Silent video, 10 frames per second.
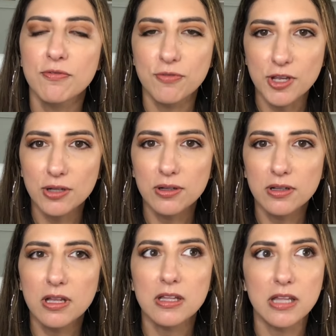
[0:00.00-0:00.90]

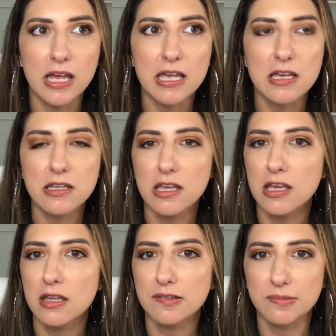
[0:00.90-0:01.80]
feel like
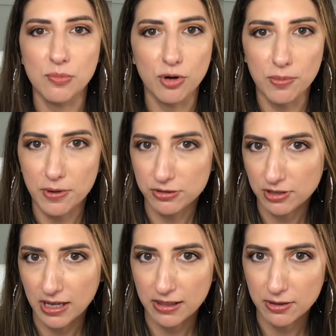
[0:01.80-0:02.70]
it's more put
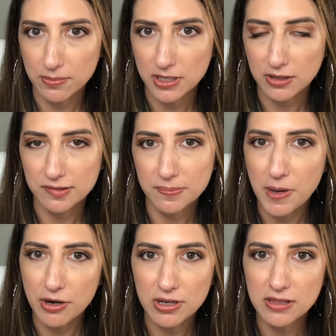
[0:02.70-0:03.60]
together? Because
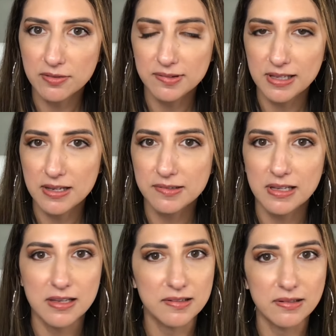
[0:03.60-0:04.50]
pairing those things
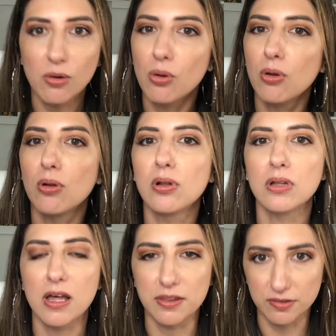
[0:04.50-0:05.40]
is a
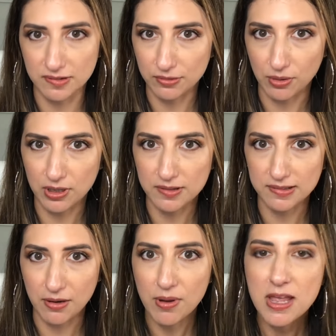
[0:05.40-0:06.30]
whole other story.
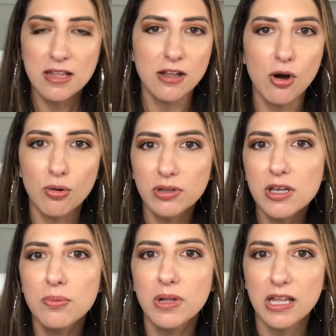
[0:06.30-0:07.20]
So not
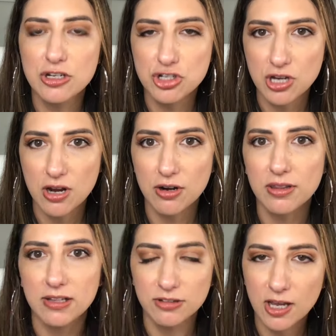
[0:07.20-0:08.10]
only will I share
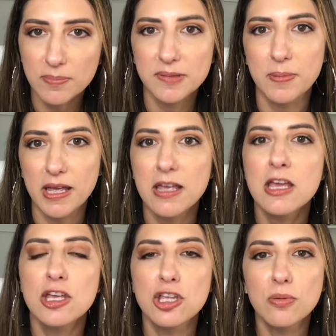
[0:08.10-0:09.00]
the tips, but
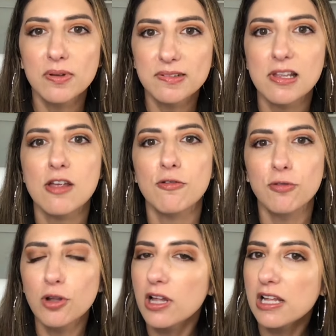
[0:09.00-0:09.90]
you will see
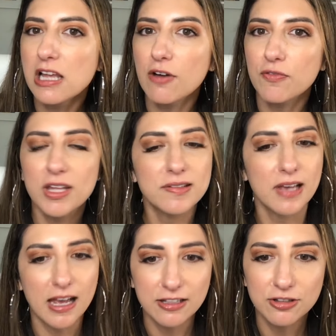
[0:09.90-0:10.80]
full-on outfits
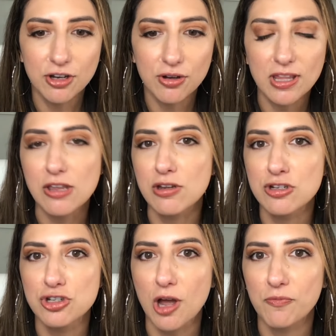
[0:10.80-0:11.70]
head to toe that you
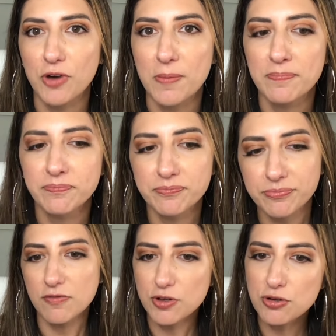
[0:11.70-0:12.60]
can shop from.
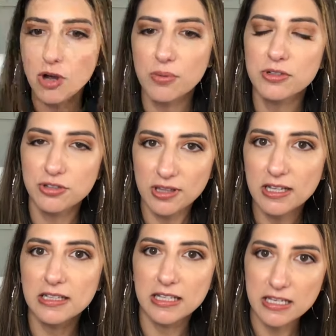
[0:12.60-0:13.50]
If you go into the
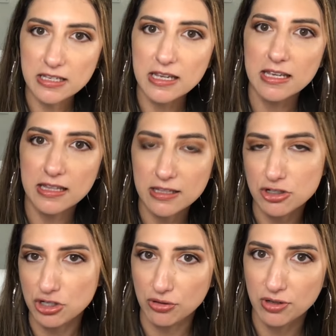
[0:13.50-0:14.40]
link in the
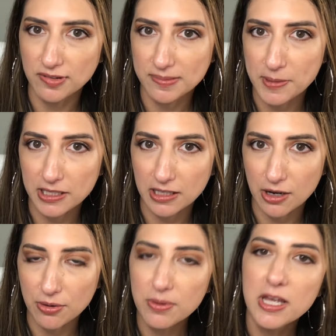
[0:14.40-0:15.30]
show notes
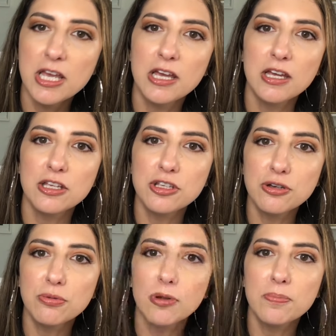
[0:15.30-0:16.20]
below,
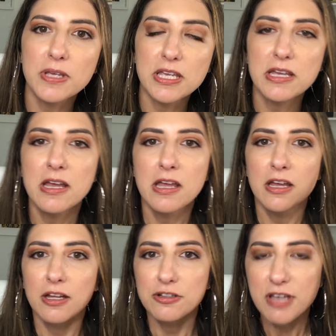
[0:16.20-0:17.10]
you will be
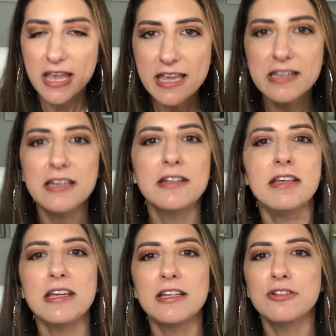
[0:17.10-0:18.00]
taken
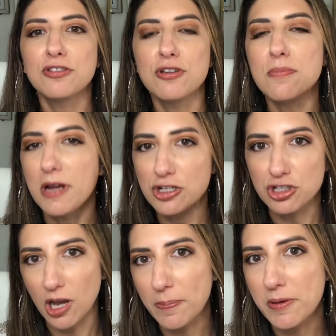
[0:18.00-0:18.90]
into my
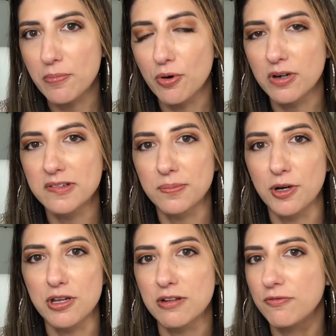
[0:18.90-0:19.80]
shopping boards where
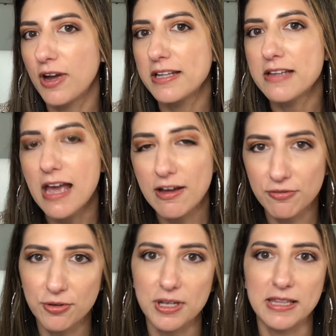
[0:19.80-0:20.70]
you can find
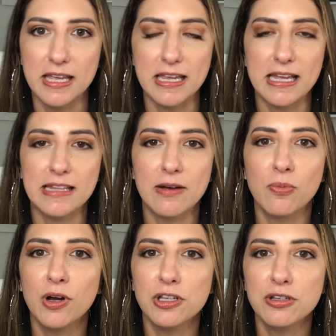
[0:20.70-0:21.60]
everything. And I
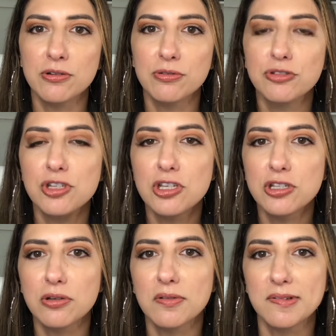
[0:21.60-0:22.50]
want you to
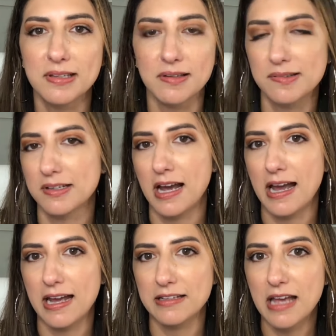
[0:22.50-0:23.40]
use this
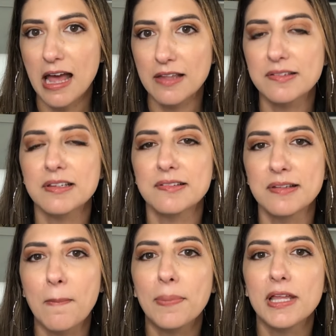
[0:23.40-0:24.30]
guide as
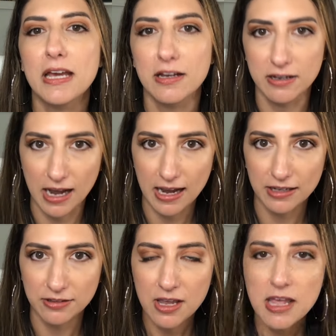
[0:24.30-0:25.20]
simply a
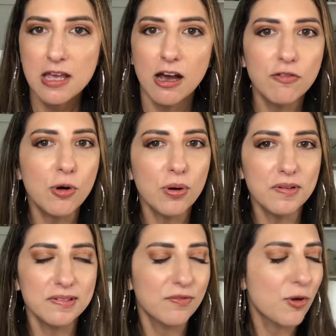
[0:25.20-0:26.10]
guide. Of
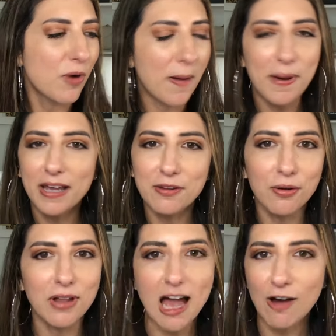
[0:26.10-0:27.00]
course, if you want to buy the
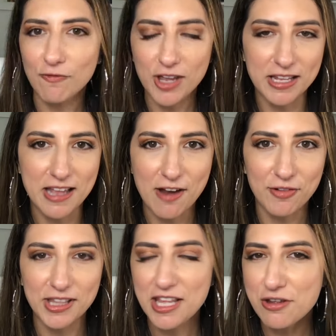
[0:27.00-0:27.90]
whole outfit and
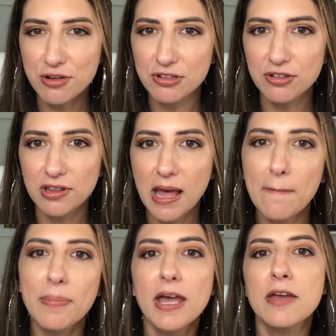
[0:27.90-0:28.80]
everything, you can do
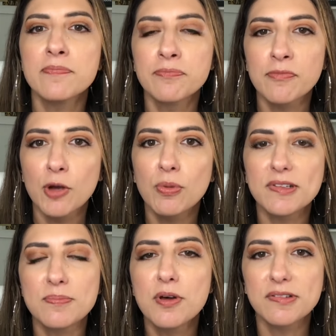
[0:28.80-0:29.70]
that. But
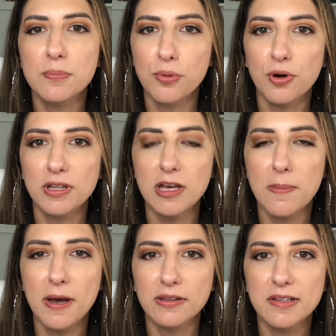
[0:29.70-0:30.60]
what's most important
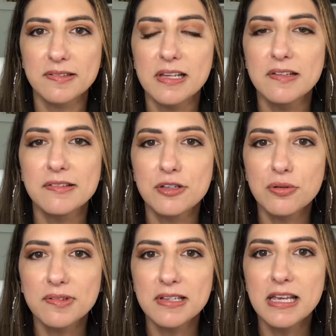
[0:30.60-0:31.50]
about this is
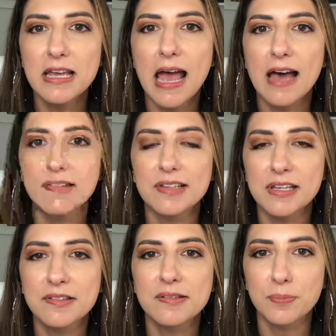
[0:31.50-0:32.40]
using it as
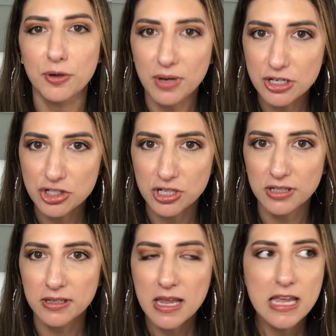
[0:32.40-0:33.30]

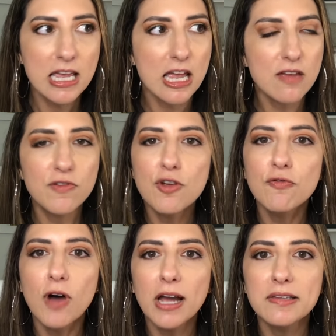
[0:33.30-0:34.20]
inspiration. If you
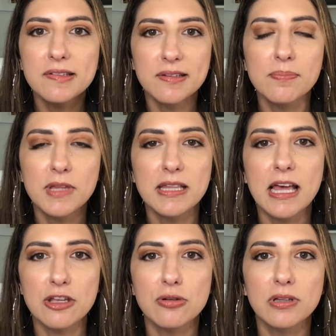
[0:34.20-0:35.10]
find something
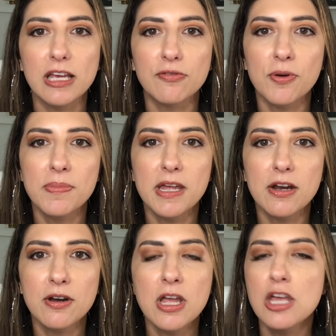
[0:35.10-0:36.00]
that you like from
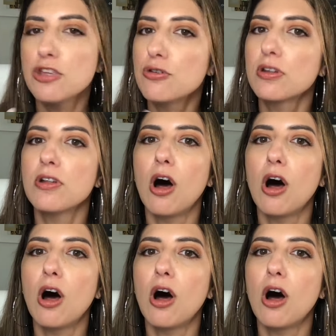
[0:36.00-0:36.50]
there, you can